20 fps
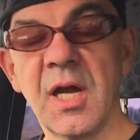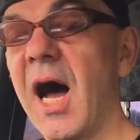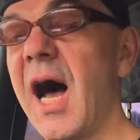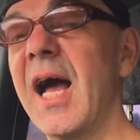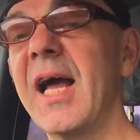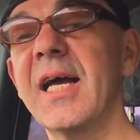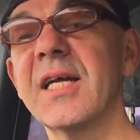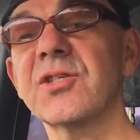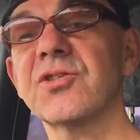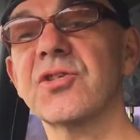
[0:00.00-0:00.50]

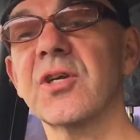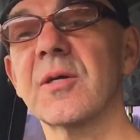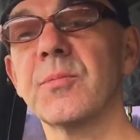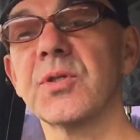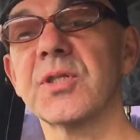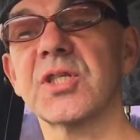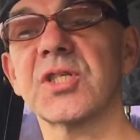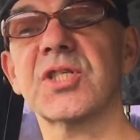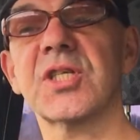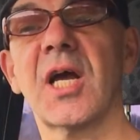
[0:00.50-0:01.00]
I had
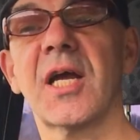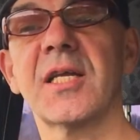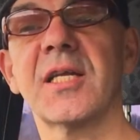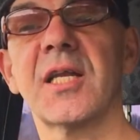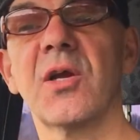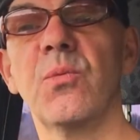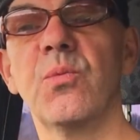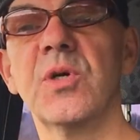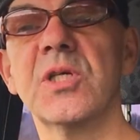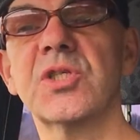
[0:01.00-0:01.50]
trouble
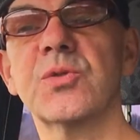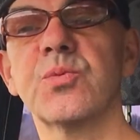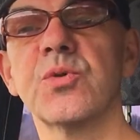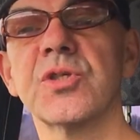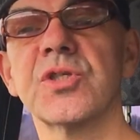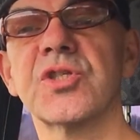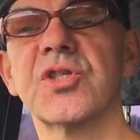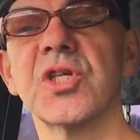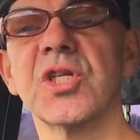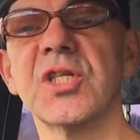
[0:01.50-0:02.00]
deciding which
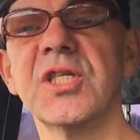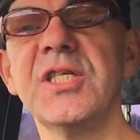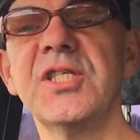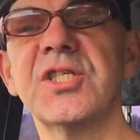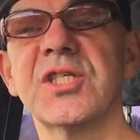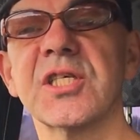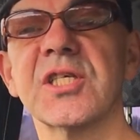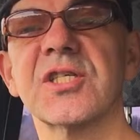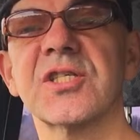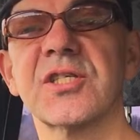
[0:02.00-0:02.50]
was the
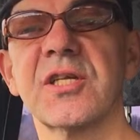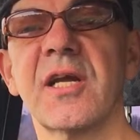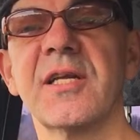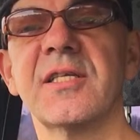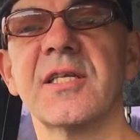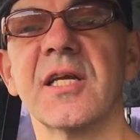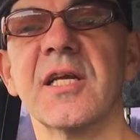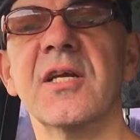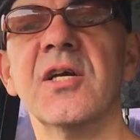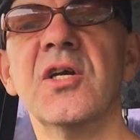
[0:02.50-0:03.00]
least
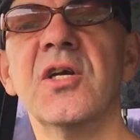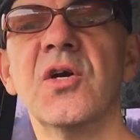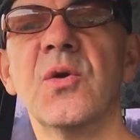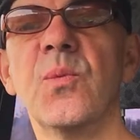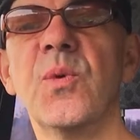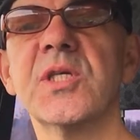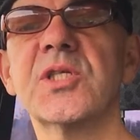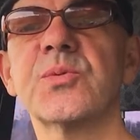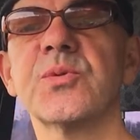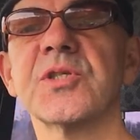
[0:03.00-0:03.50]
exciting,
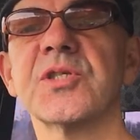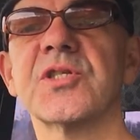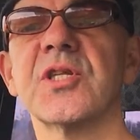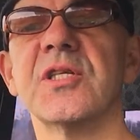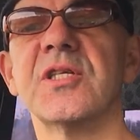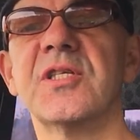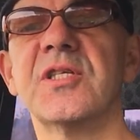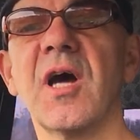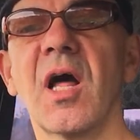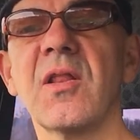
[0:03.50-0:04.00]
which was the
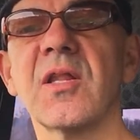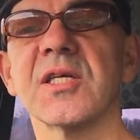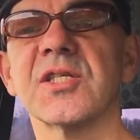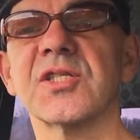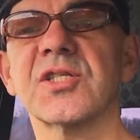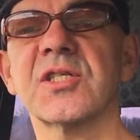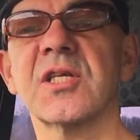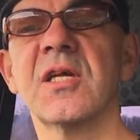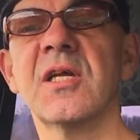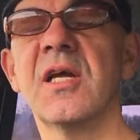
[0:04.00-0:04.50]

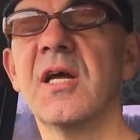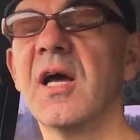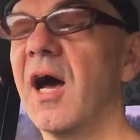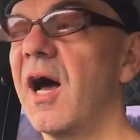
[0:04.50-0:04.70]
dullest,